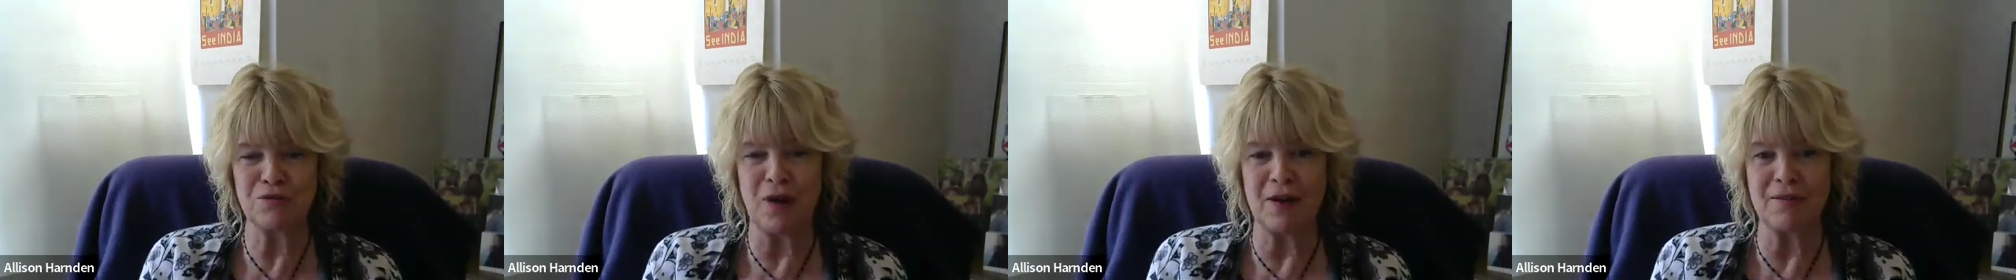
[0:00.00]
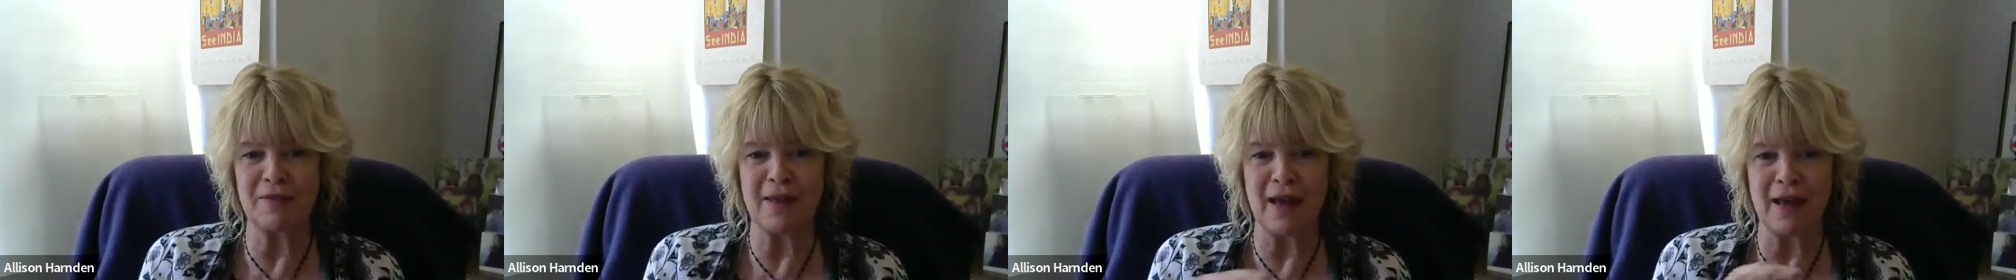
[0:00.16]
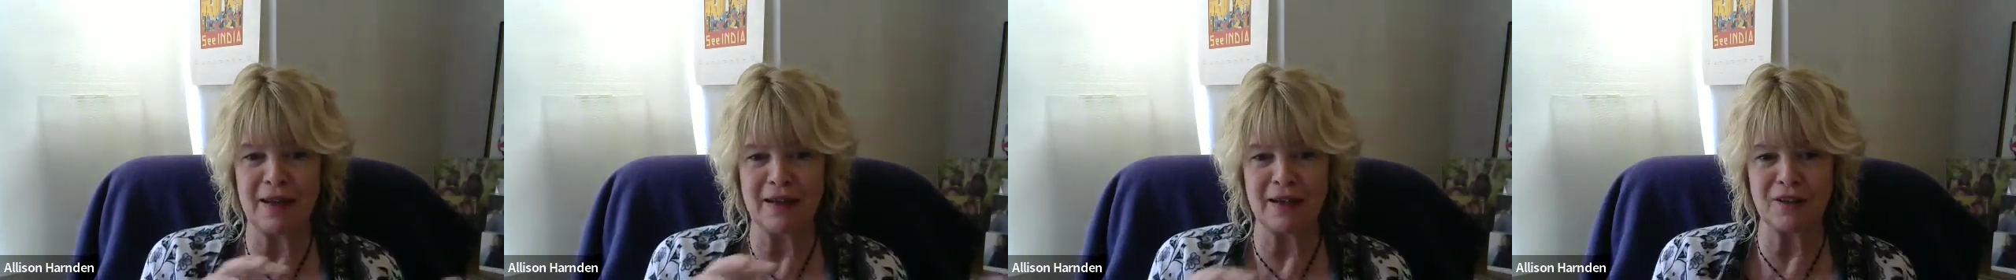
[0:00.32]

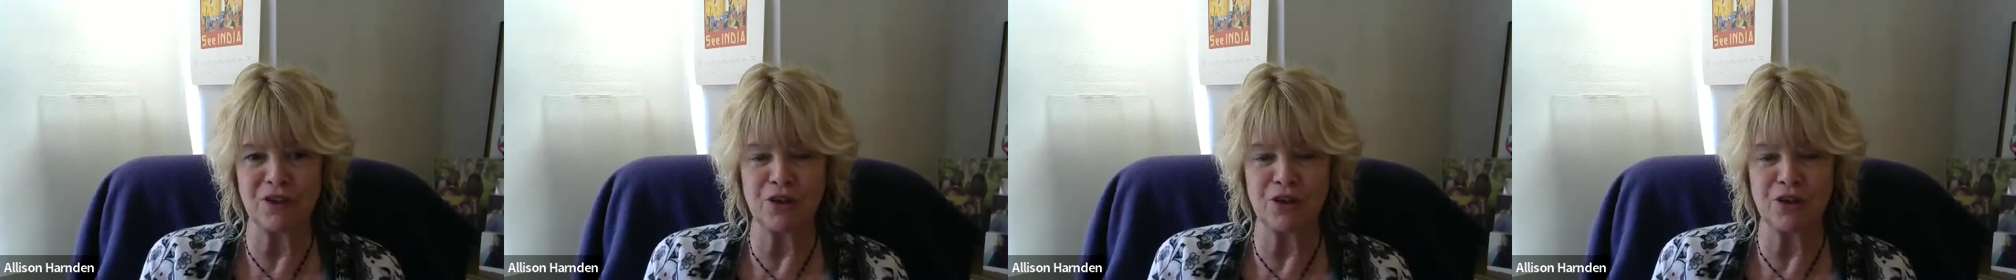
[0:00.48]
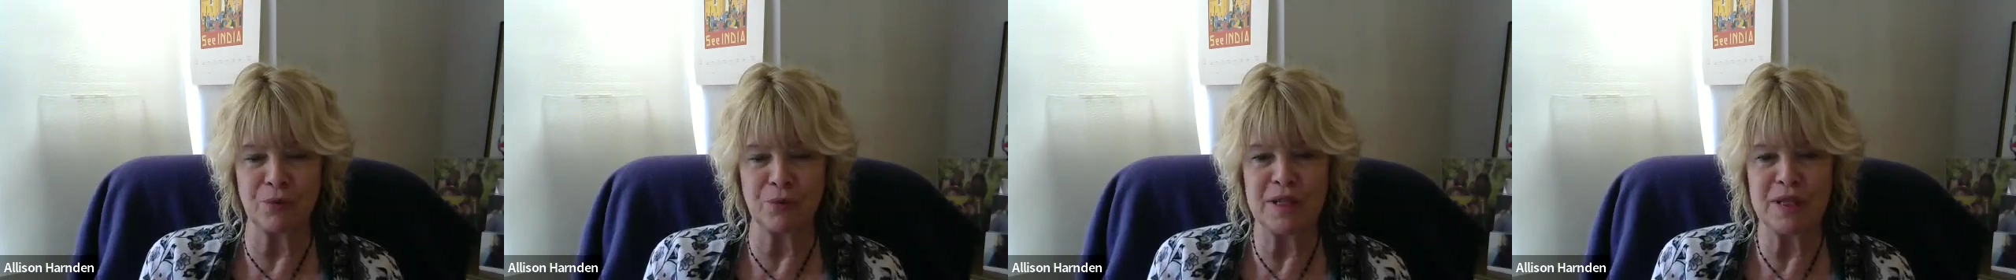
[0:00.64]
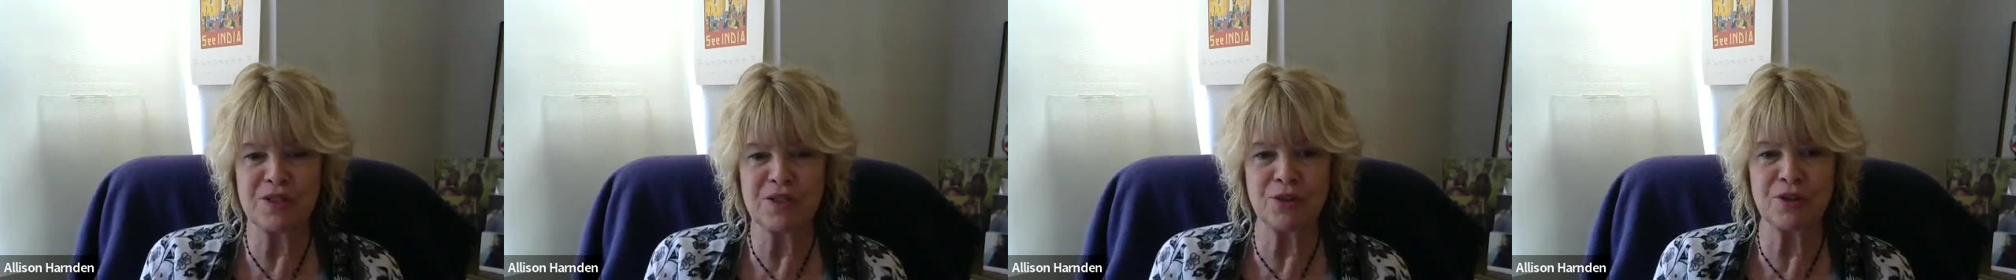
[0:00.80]
find that in
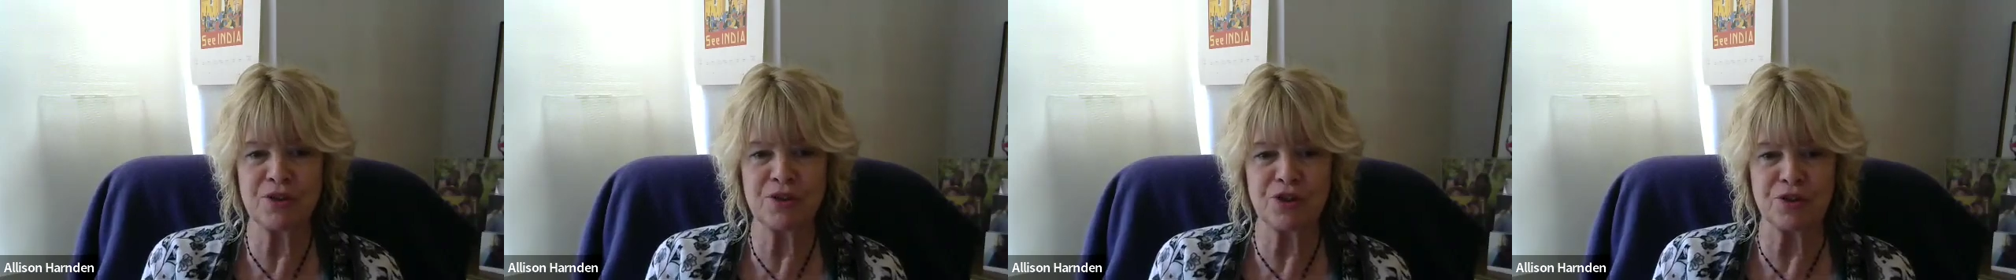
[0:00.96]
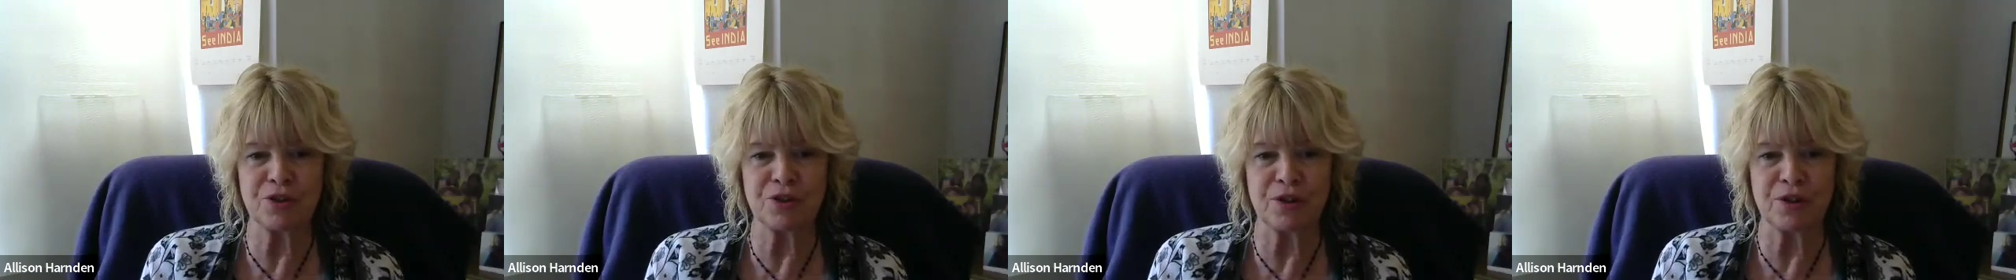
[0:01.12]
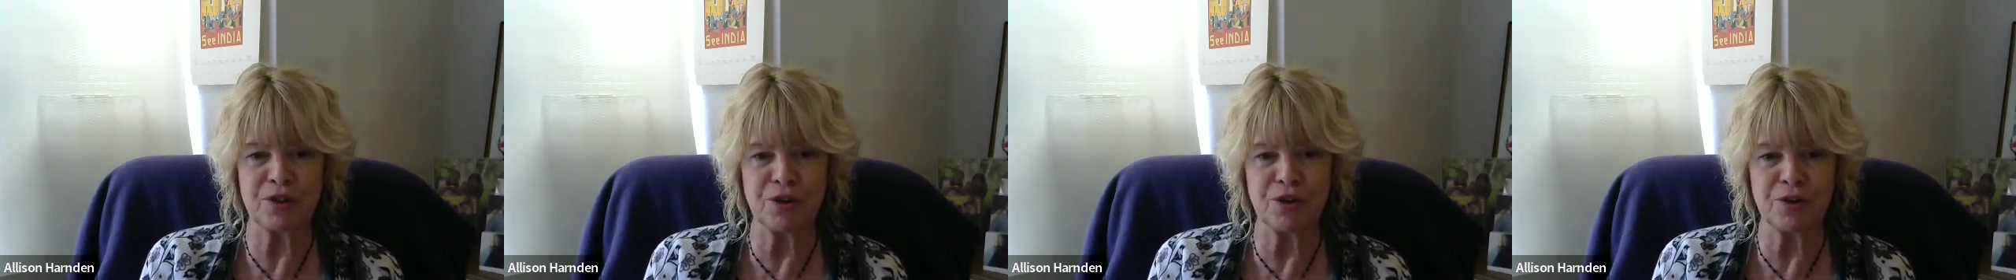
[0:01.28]
your research
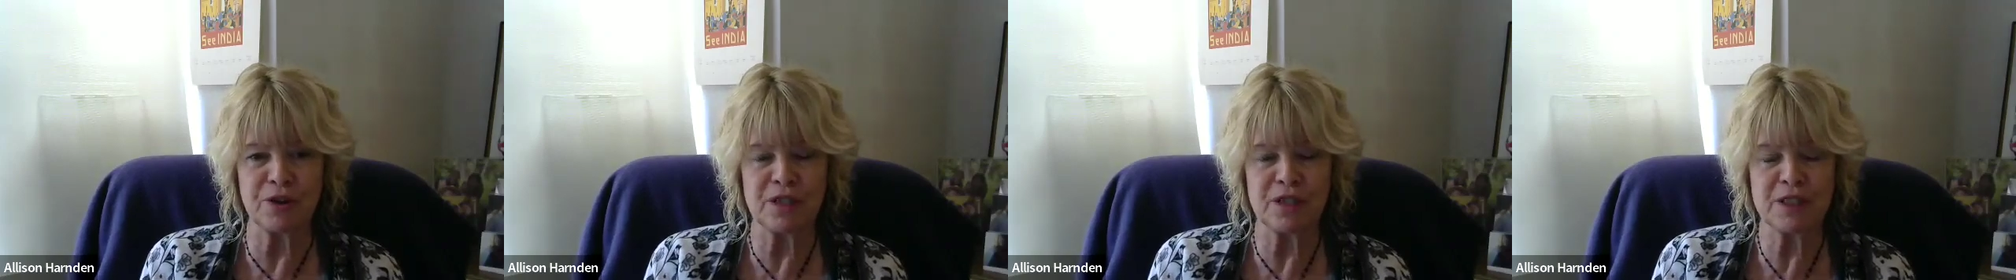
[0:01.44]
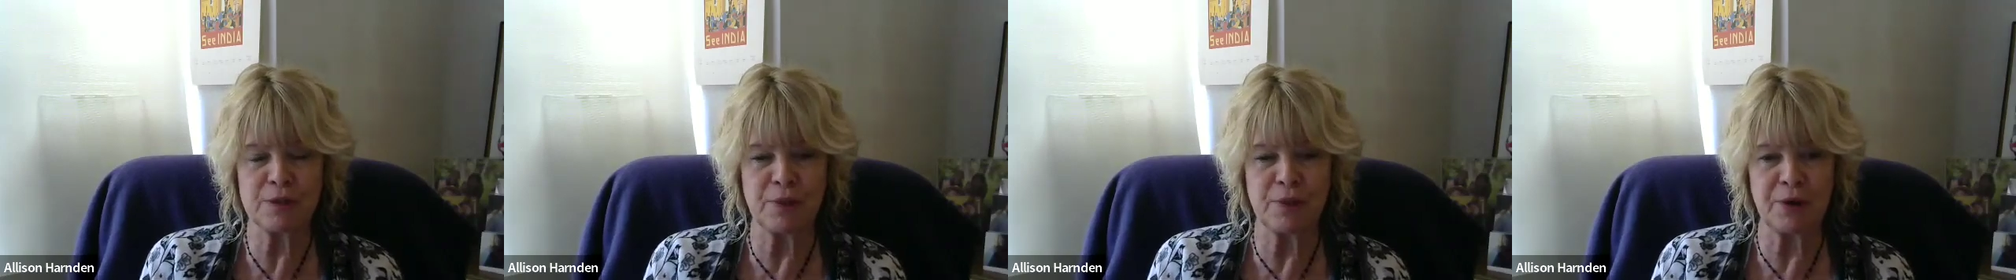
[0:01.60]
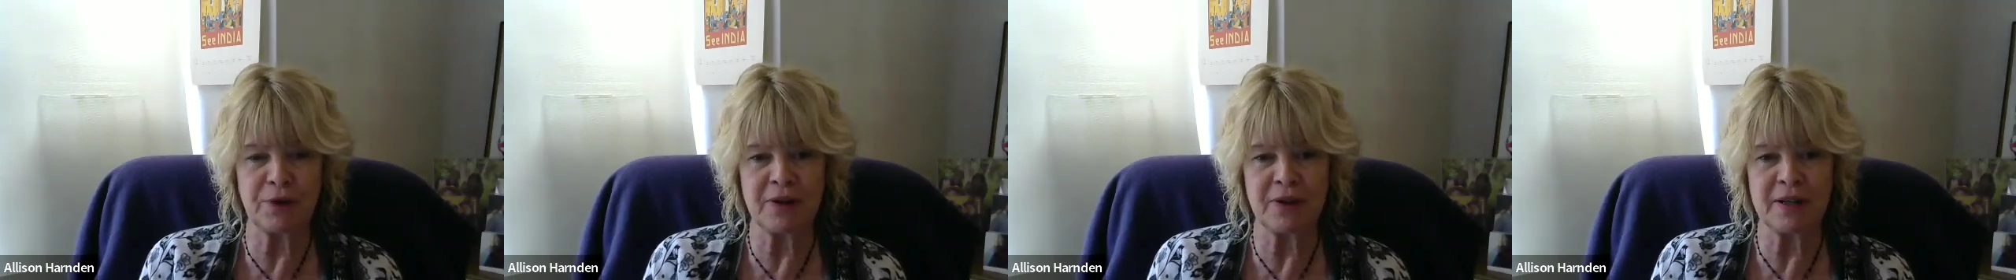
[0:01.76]
or your
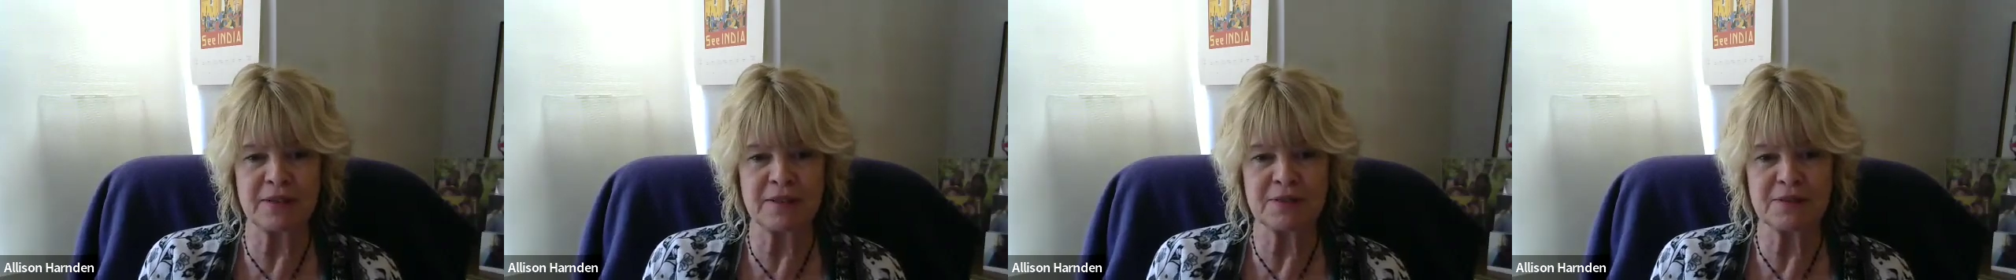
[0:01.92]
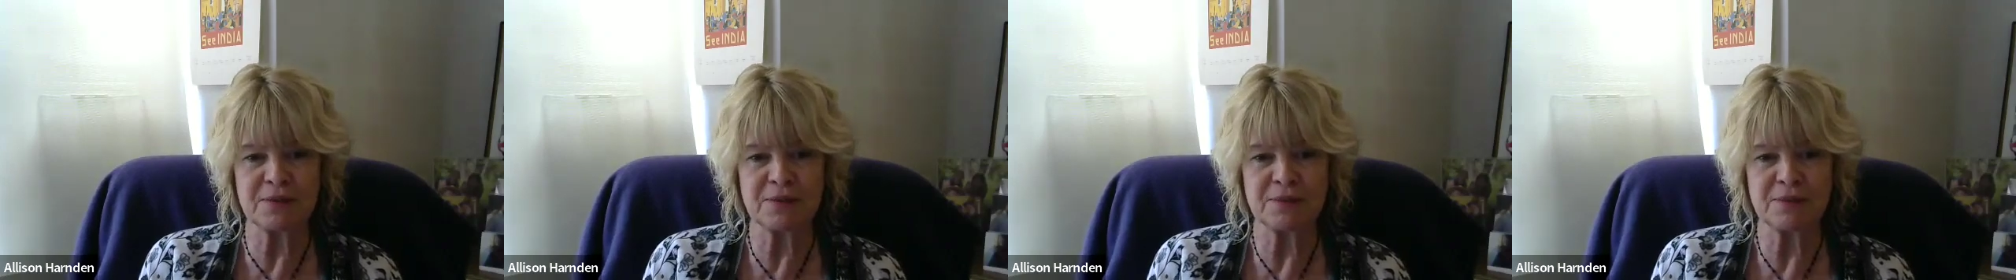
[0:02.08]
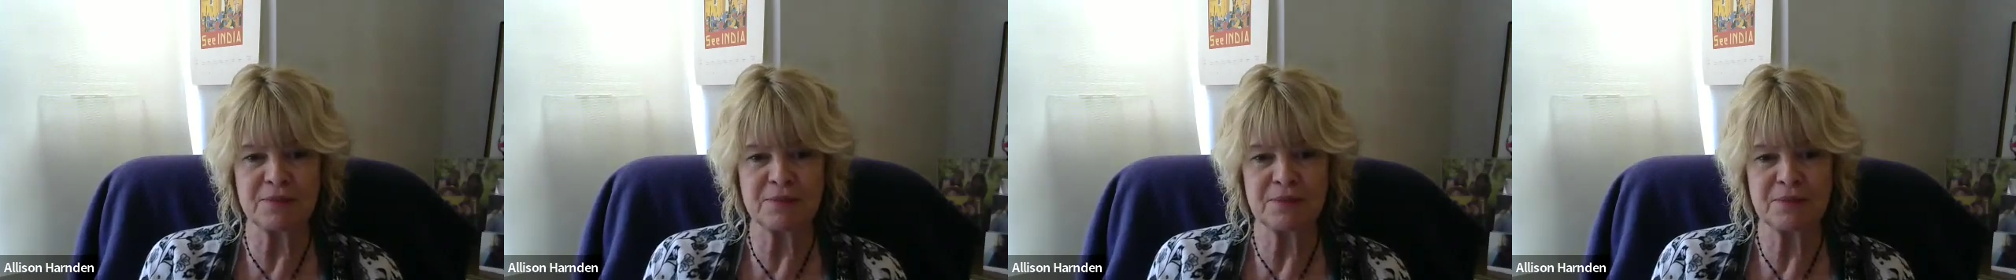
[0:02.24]

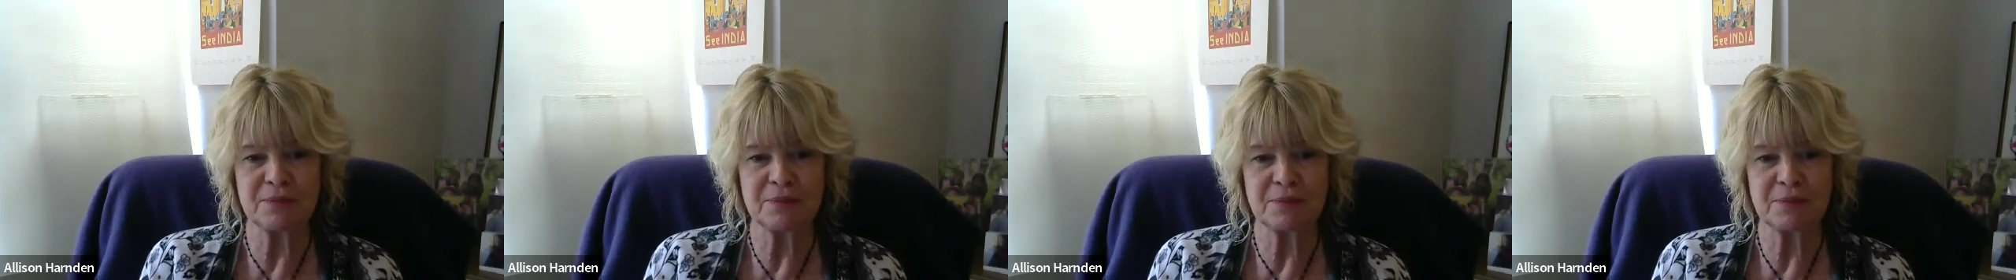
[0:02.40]
experience?